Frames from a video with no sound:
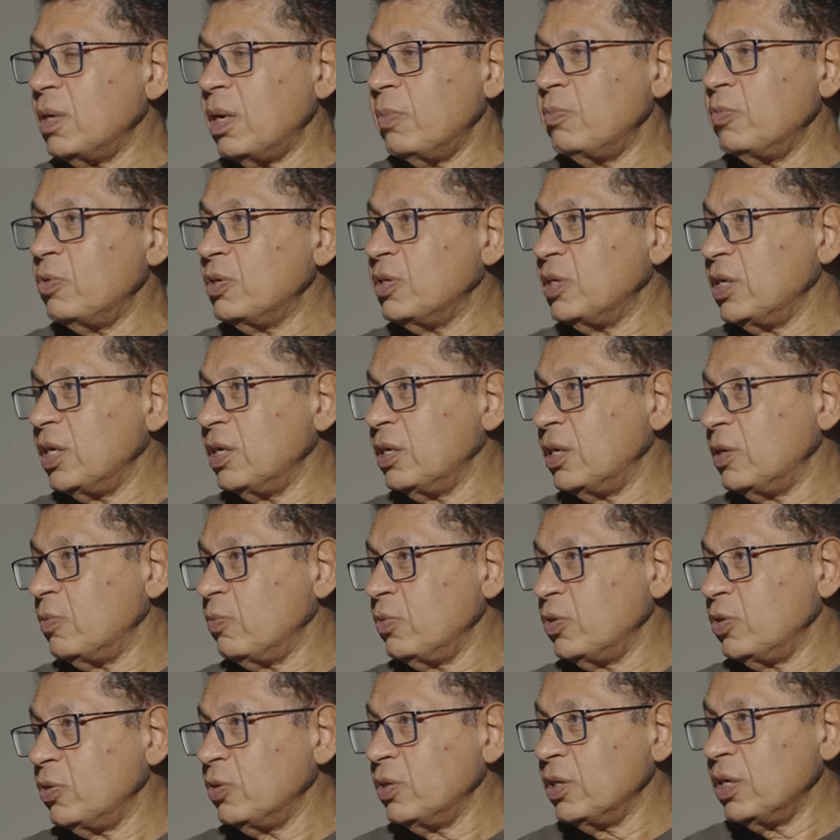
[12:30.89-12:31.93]
I'm not saying that we
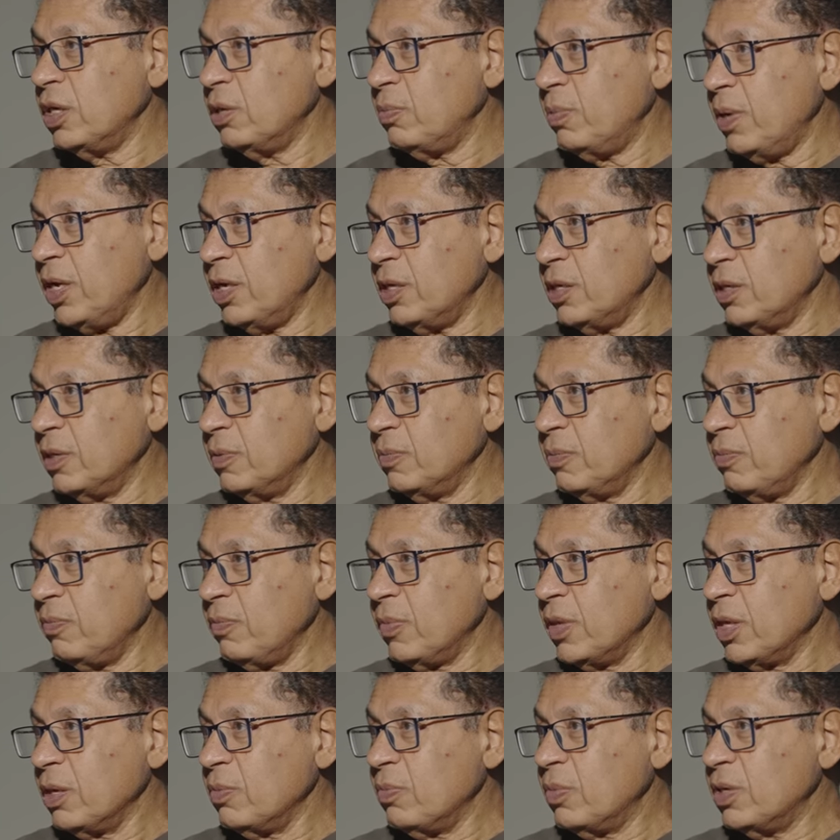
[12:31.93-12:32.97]
shouldn't get paid,
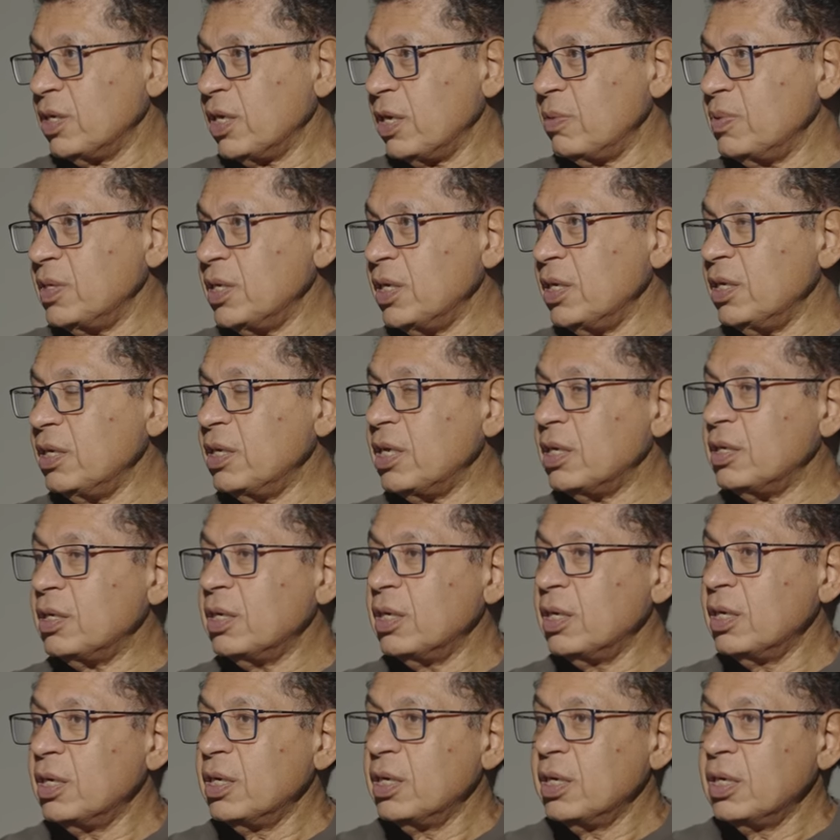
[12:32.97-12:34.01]
but I'm saying that
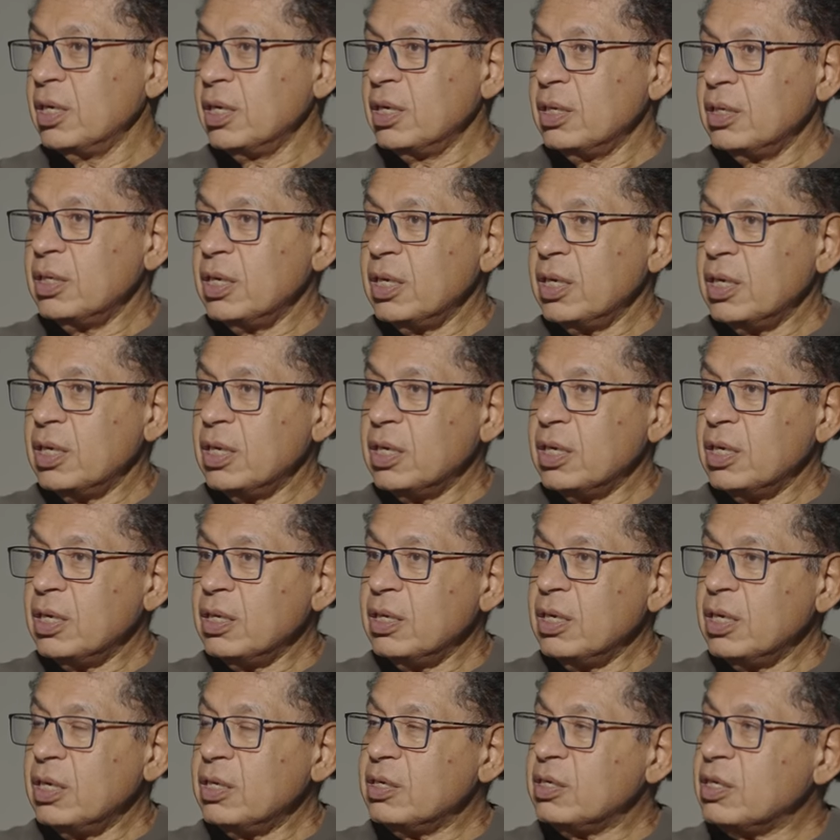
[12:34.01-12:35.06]

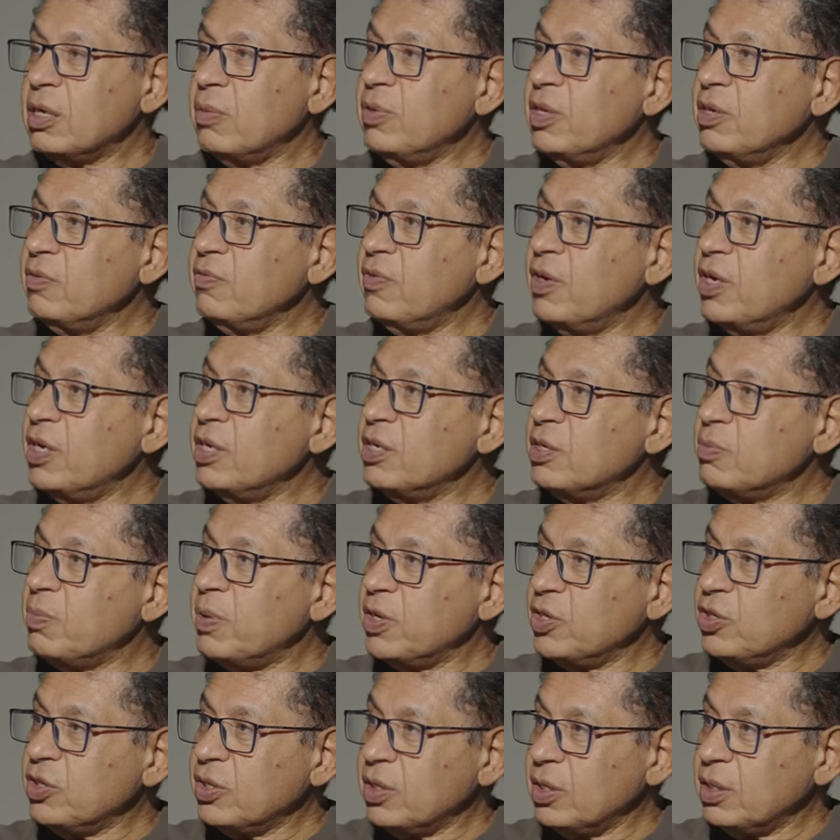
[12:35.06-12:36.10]
there is something very
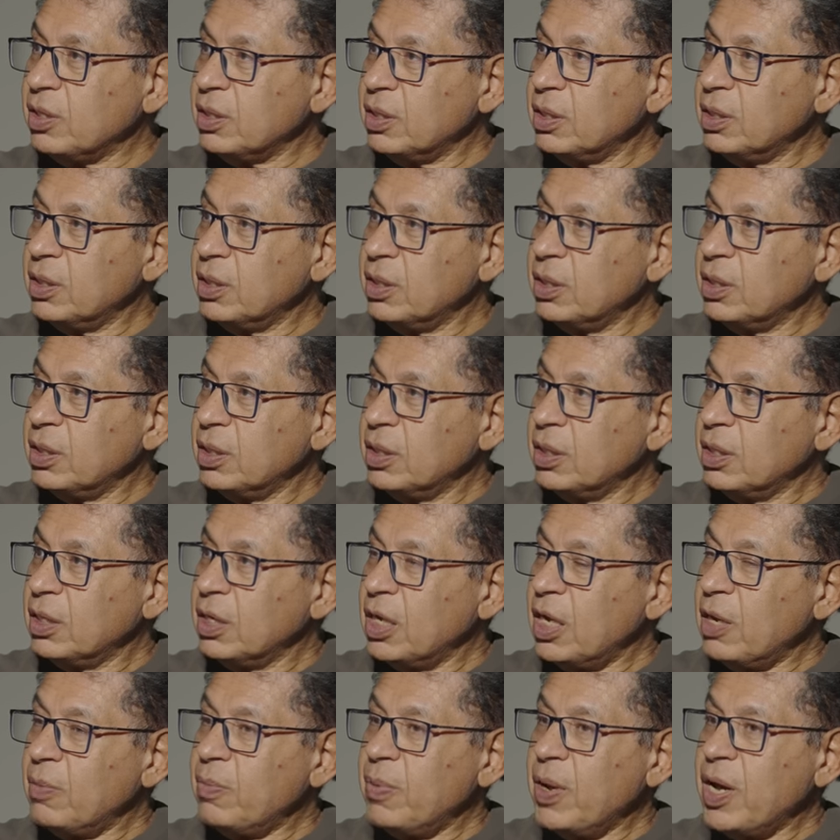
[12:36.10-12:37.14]
special
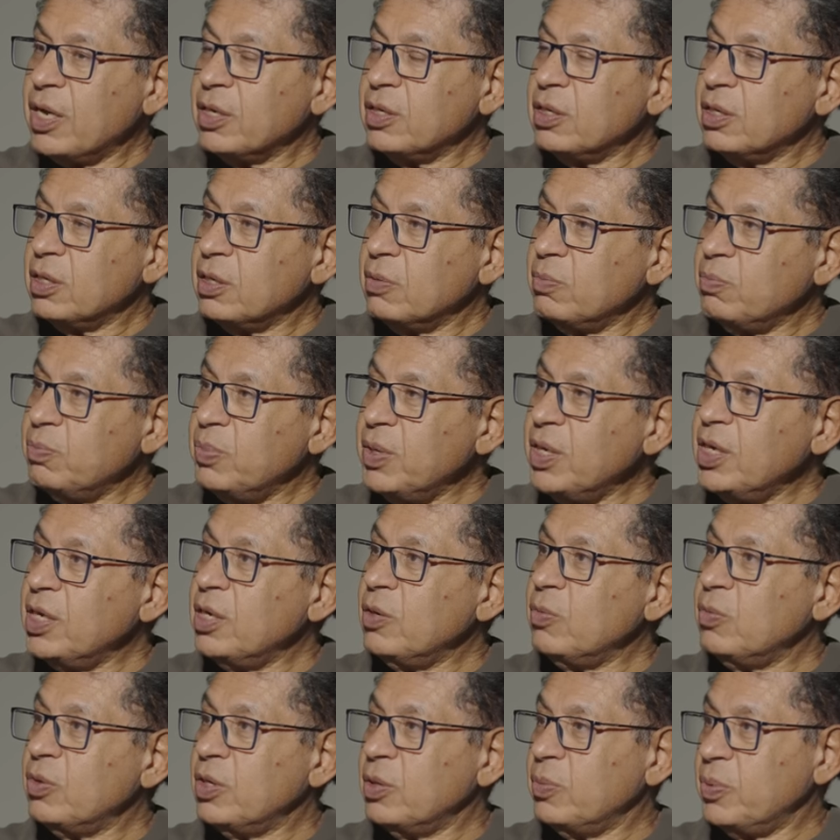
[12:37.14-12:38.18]
about
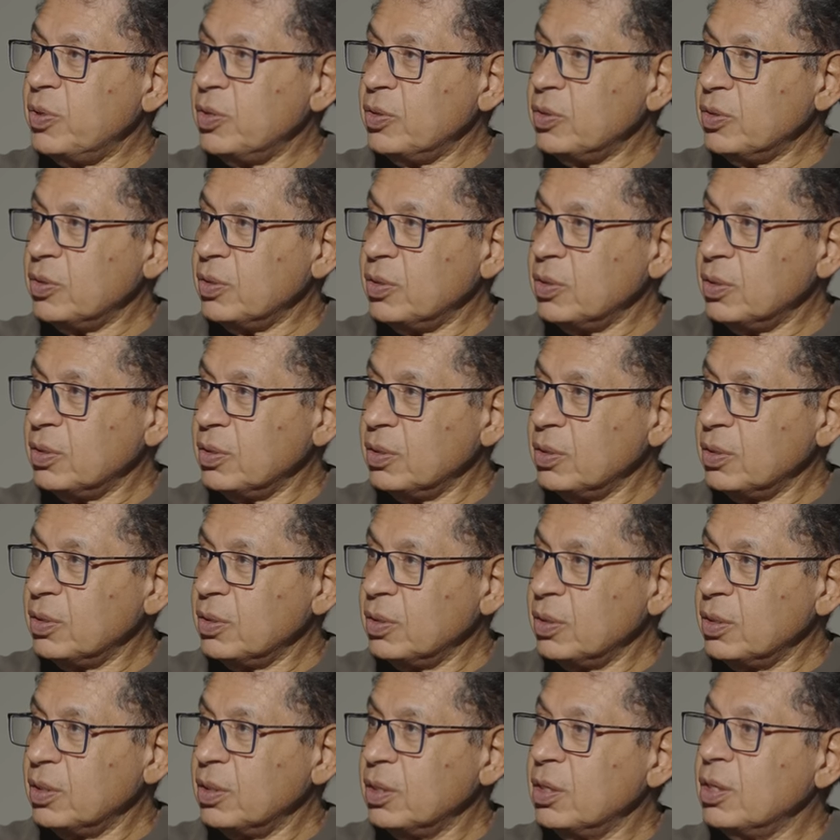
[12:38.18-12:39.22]
being with a person,
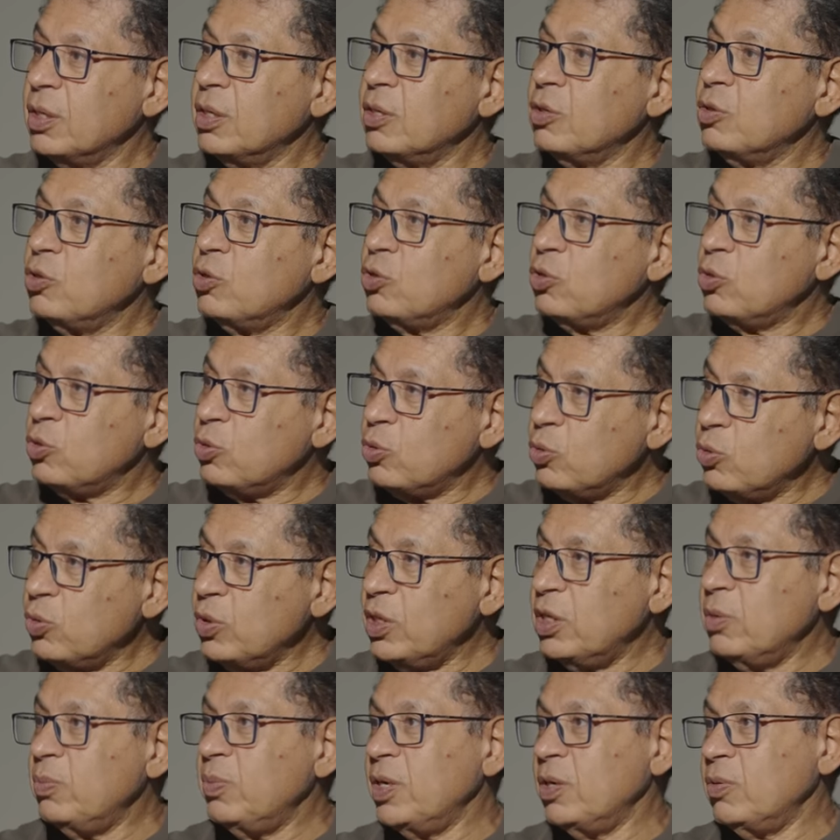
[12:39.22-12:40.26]

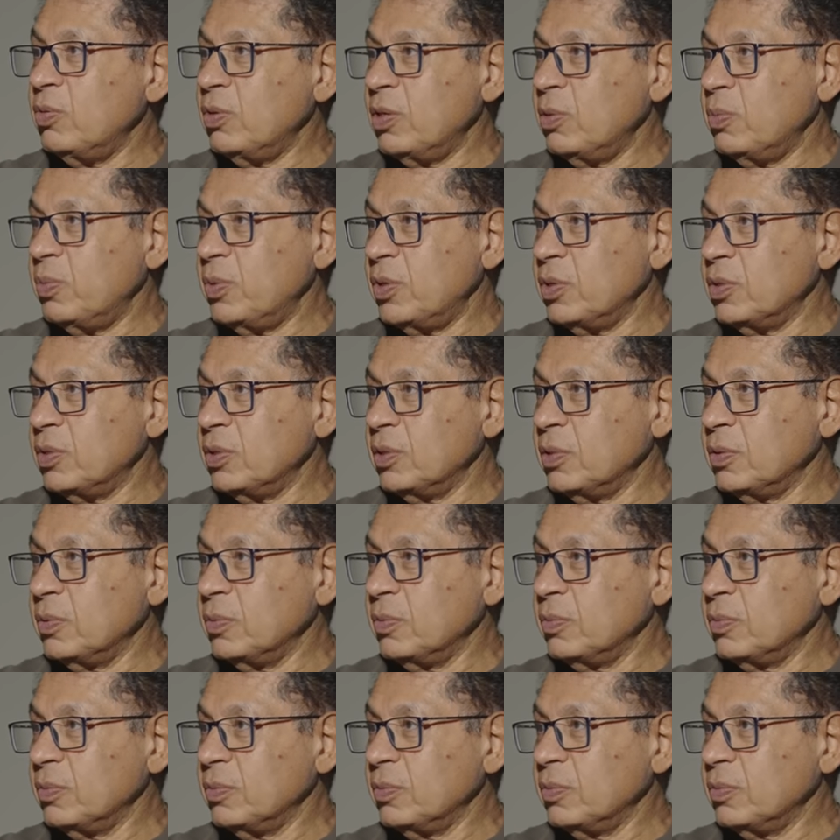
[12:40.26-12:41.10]
truly being with a person.